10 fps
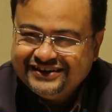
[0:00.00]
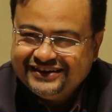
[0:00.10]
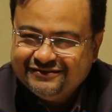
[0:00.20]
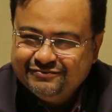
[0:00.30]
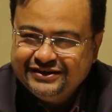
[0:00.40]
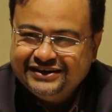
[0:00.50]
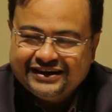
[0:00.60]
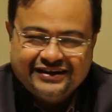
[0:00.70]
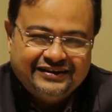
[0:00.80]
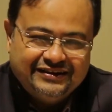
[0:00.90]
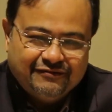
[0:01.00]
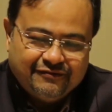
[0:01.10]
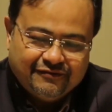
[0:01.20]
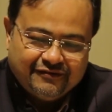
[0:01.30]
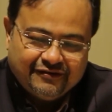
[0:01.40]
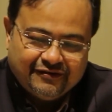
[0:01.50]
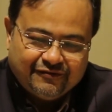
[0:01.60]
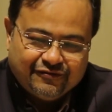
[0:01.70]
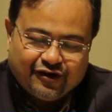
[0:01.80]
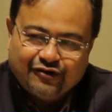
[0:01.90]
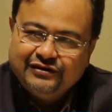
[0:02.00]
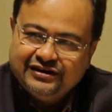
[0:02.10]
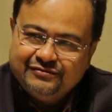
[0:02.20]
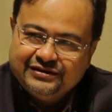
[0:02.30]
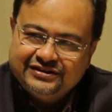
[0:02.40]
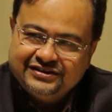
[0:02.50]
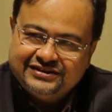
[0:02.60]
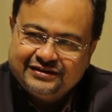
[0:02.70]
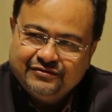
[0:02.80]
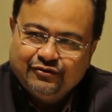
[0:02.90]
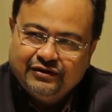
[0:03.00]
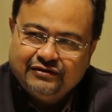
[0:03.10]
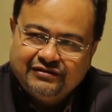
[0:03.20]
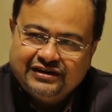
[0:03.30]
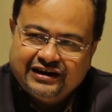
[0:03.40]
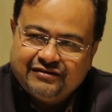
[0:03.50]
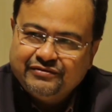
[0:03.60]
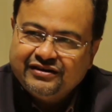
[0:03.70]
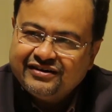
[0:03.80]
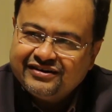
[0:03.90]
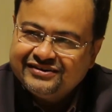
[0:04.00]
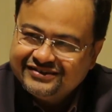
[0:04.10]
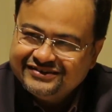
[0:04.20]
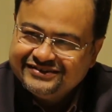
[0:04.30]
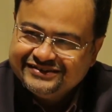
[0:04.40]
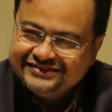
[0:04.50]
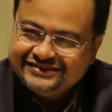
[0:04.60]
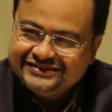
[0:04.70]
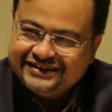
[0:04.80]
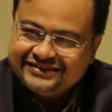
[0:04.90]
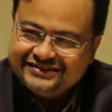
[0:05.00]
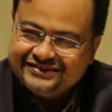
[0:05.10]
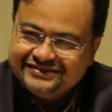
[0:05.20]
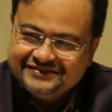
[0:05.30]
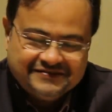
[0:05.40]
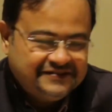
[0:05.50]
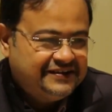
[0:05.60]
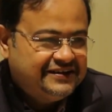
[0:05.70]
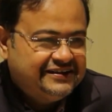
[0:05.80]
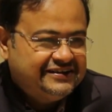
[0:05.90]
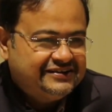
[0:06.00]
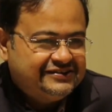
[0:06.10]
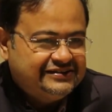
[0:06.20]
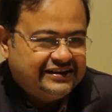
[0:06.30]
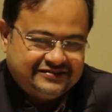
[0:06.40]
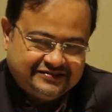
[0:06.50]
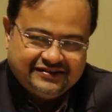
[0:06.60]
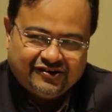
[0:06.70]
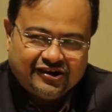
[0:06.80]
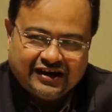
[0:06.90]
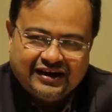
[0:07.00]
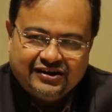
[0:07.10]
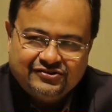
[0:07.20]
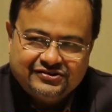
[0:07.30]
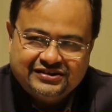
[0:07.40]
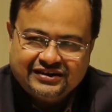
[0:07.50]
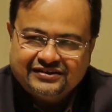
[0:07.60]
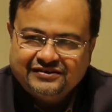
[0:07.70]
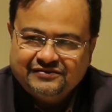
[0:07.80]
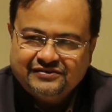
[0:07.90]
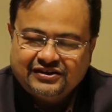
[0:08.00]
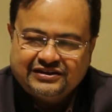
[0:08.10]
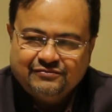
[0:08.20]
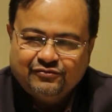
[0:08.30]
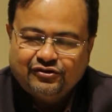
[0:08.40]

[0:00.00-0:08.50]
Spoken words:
Me and the frog will remain the same, the whale will get bigger. That's it. That's all I had to say. Nothing